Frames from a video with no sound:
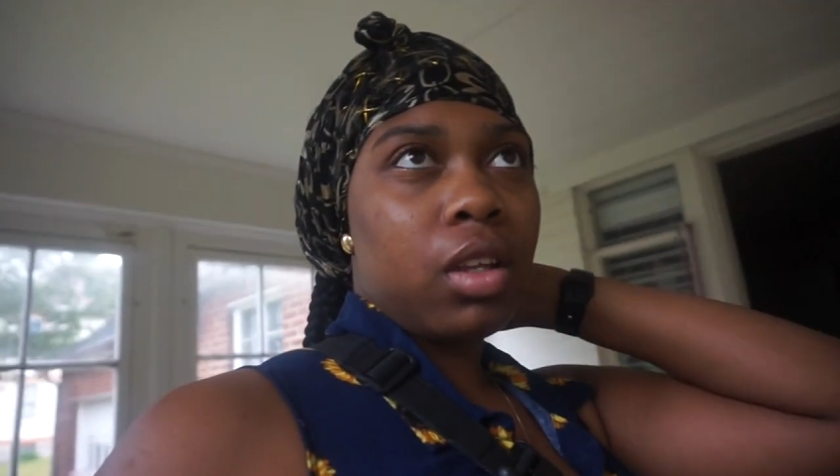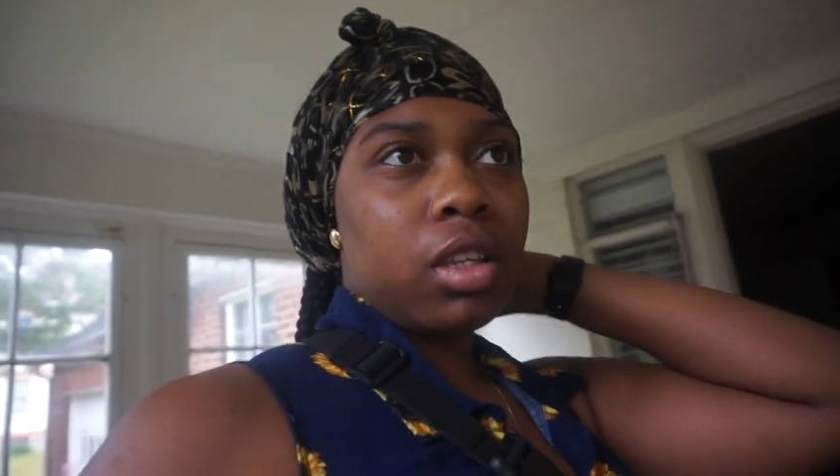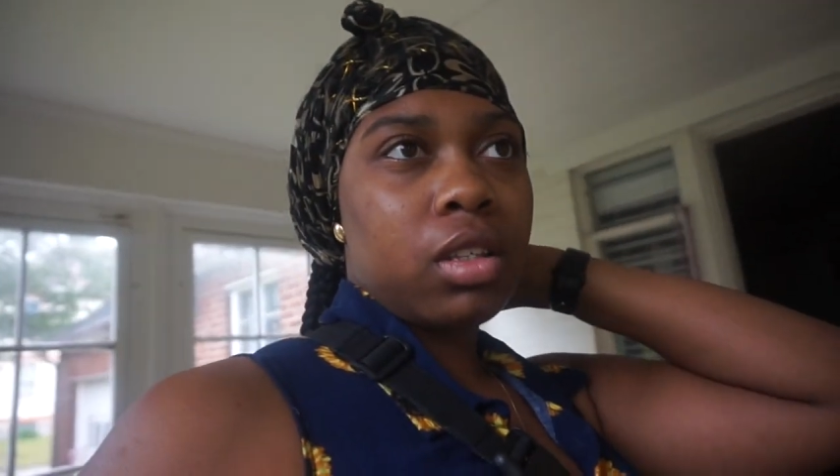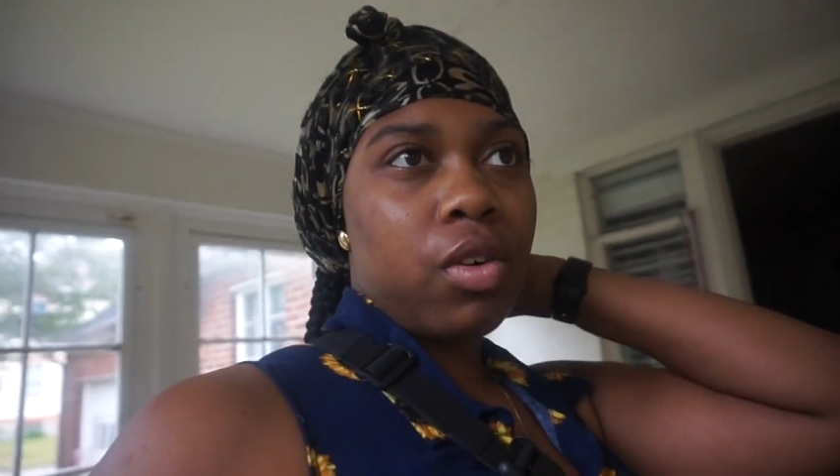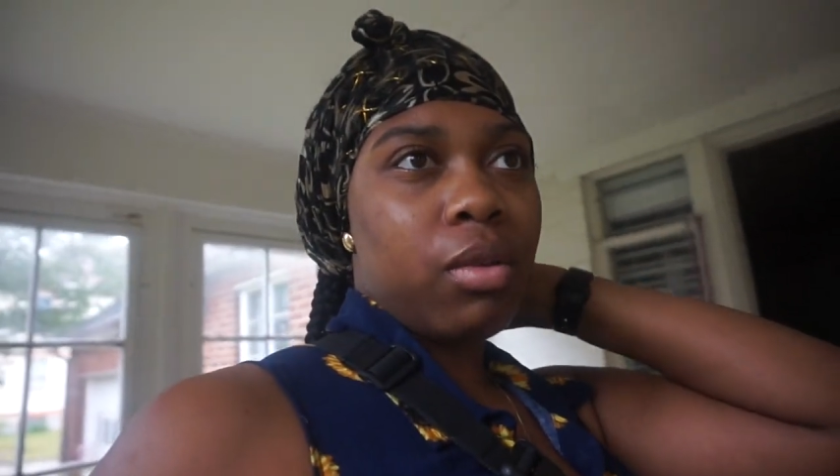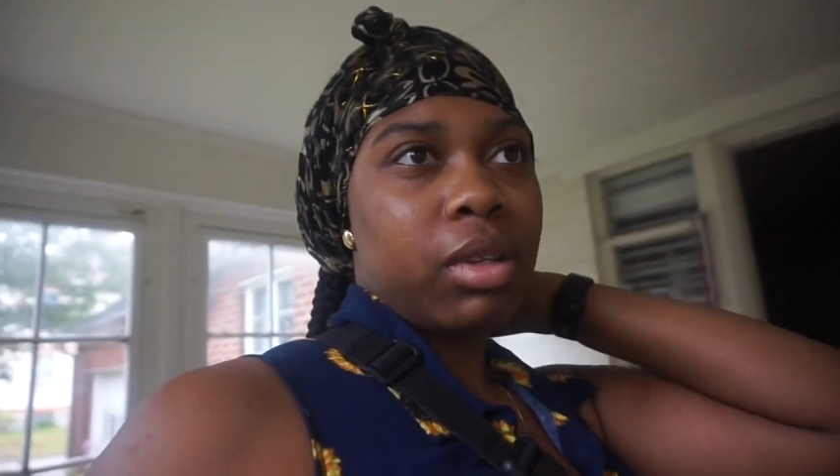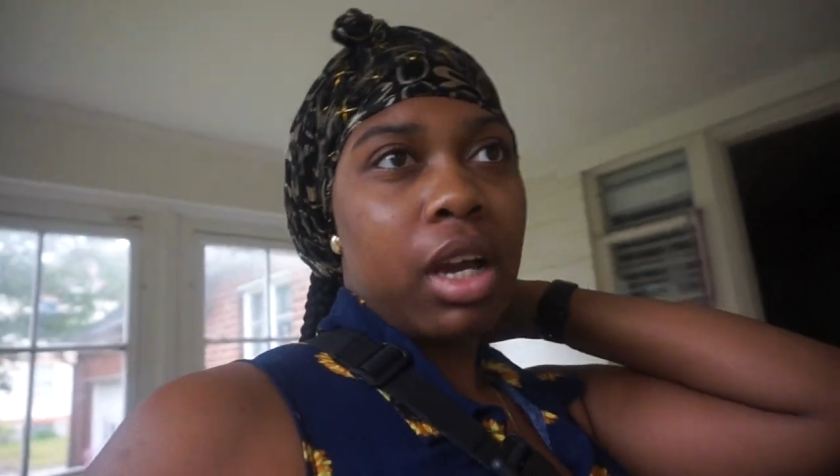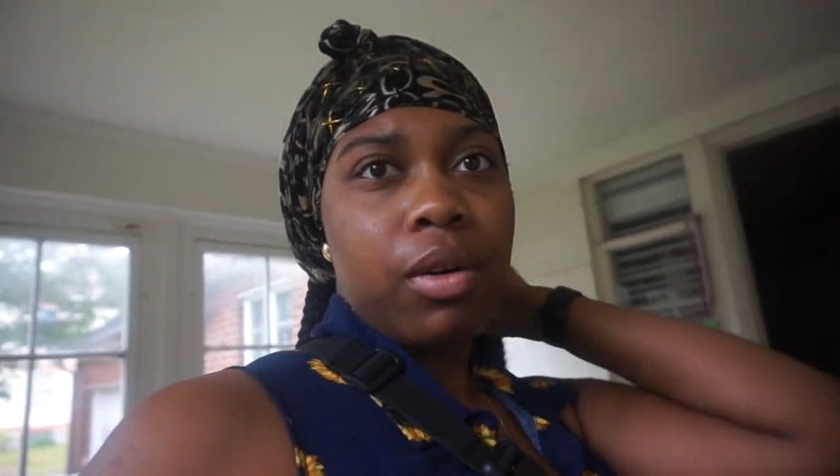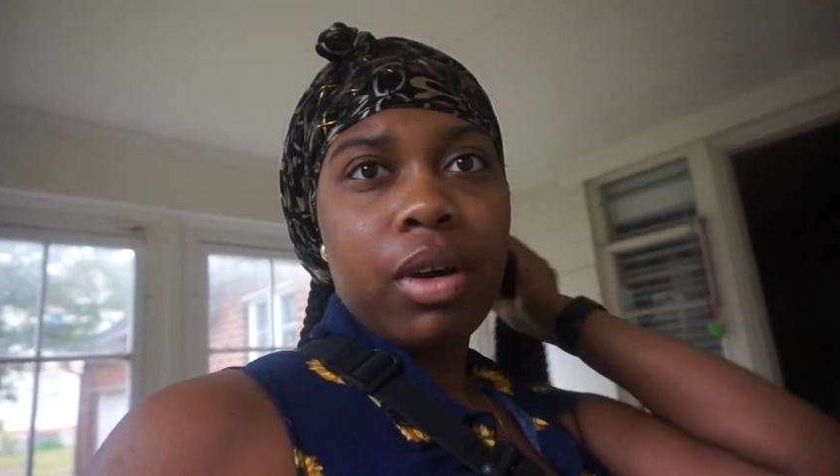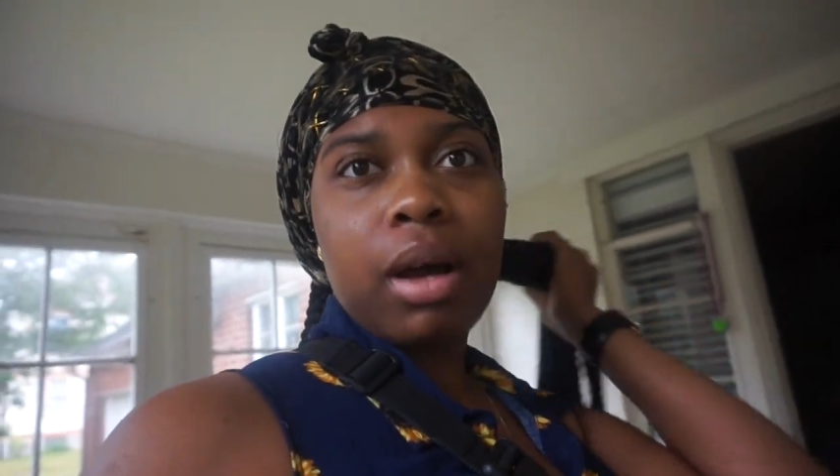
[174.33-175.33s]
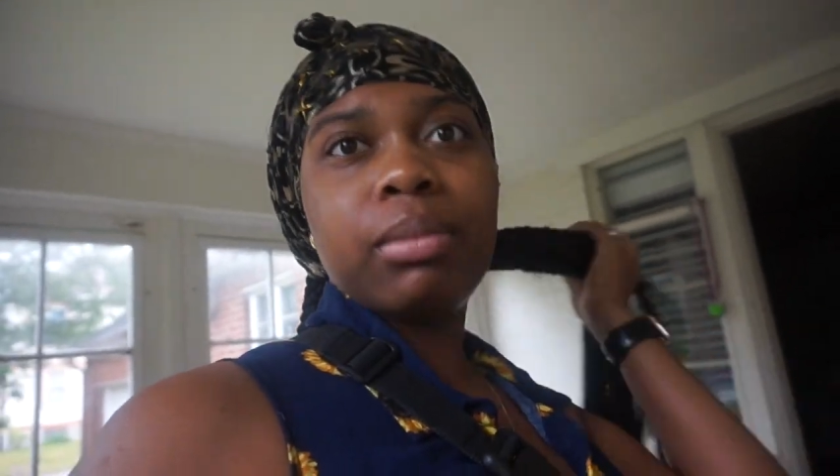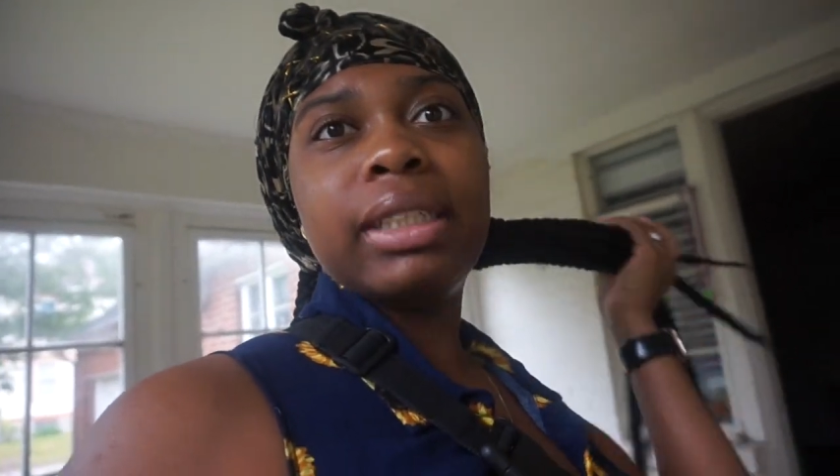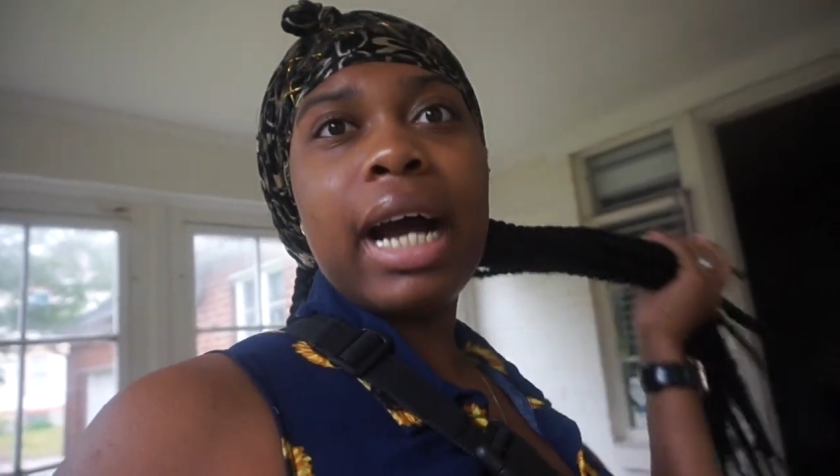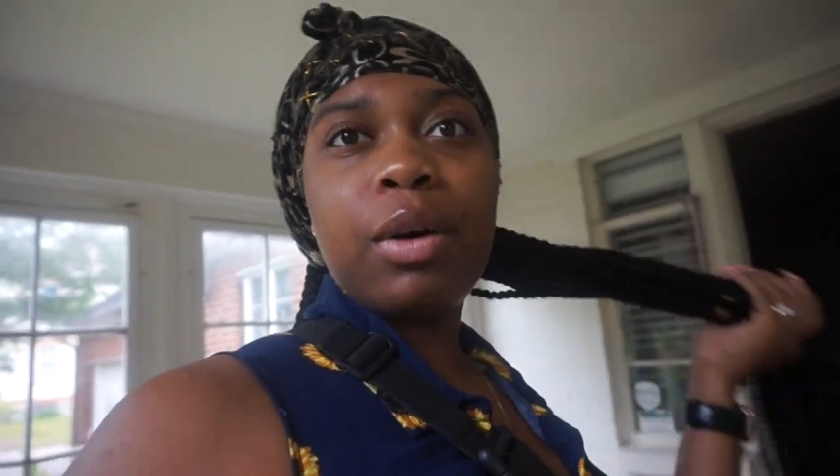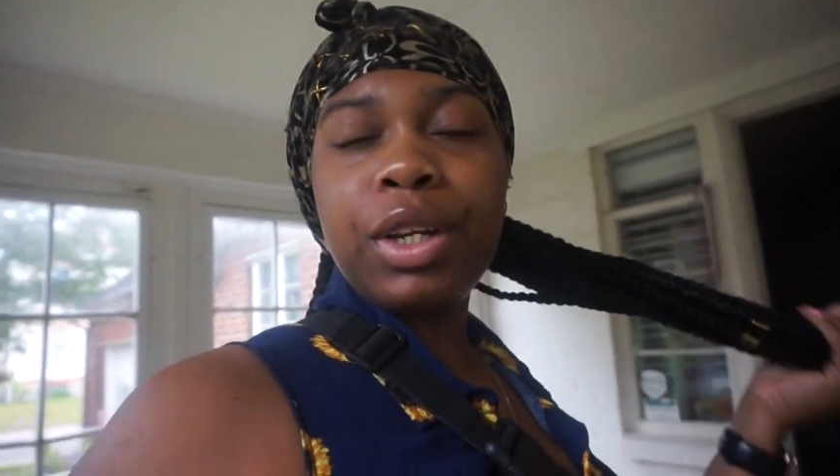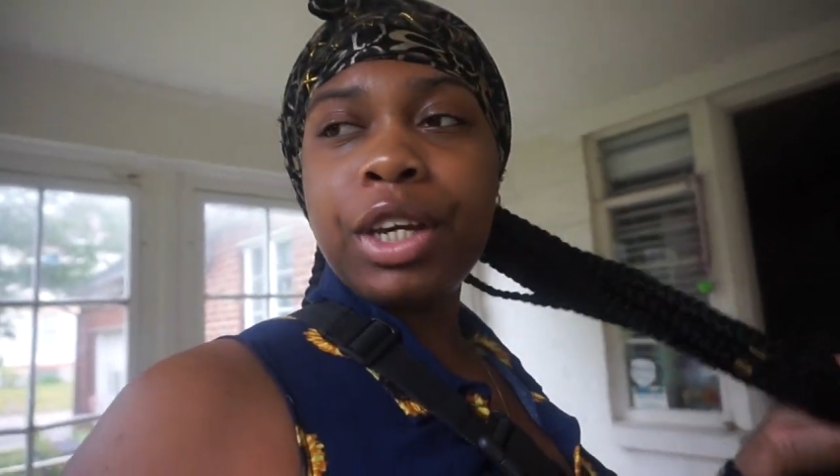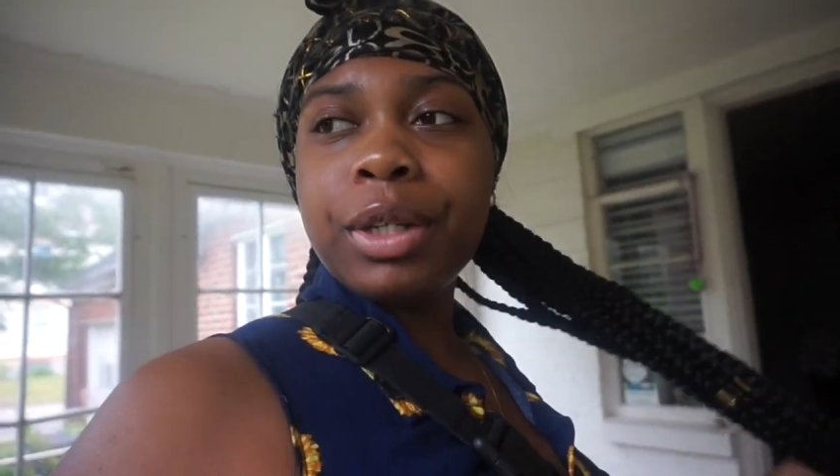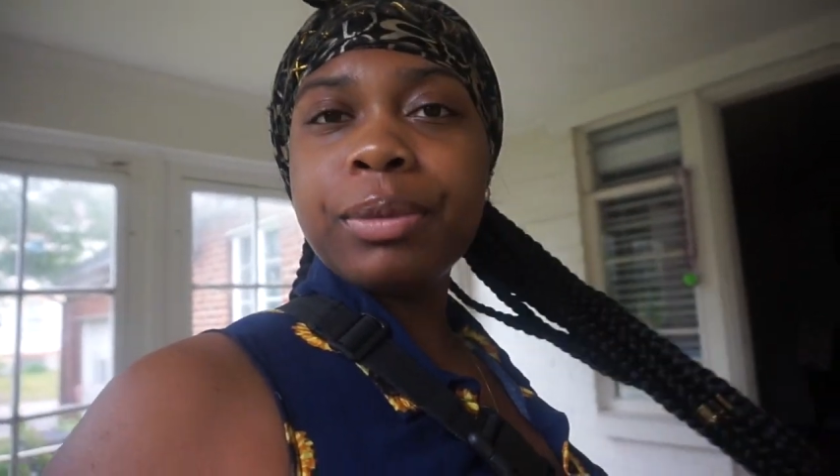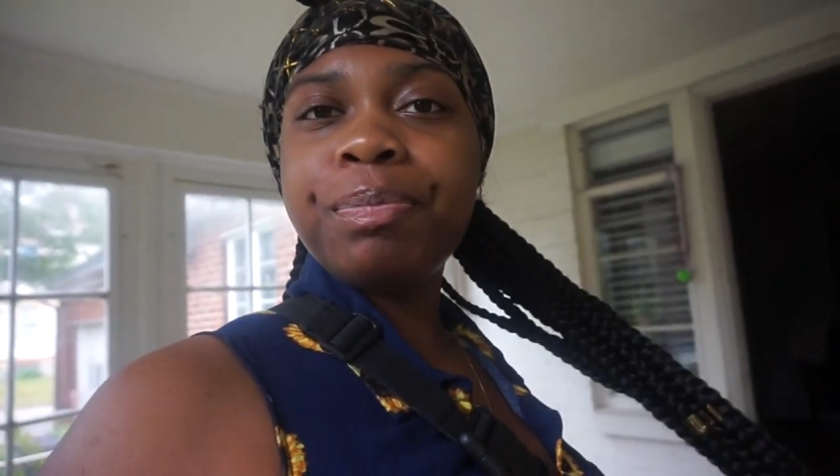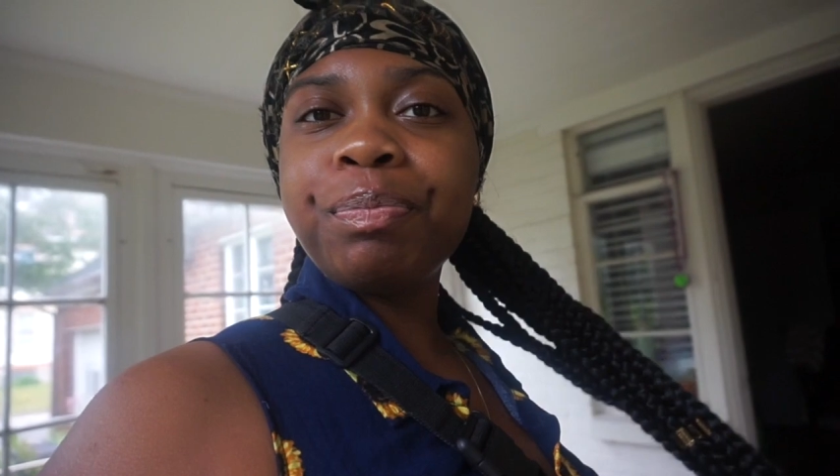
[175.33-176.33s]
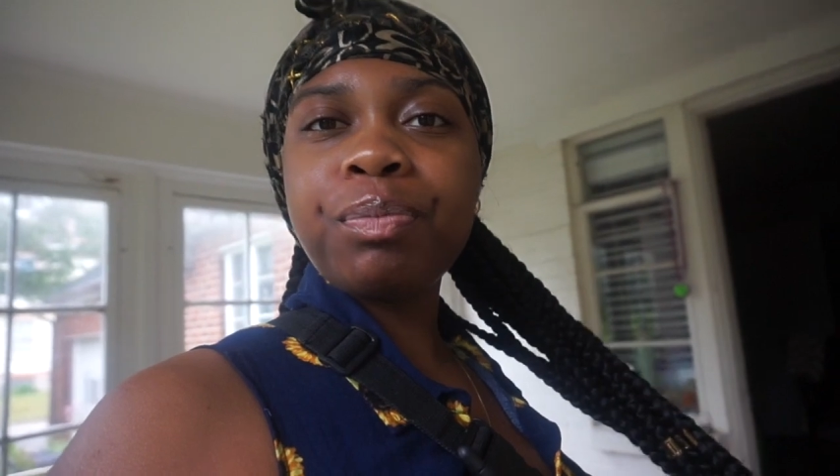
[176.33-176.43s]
doesn't know I'm now. I'm down here,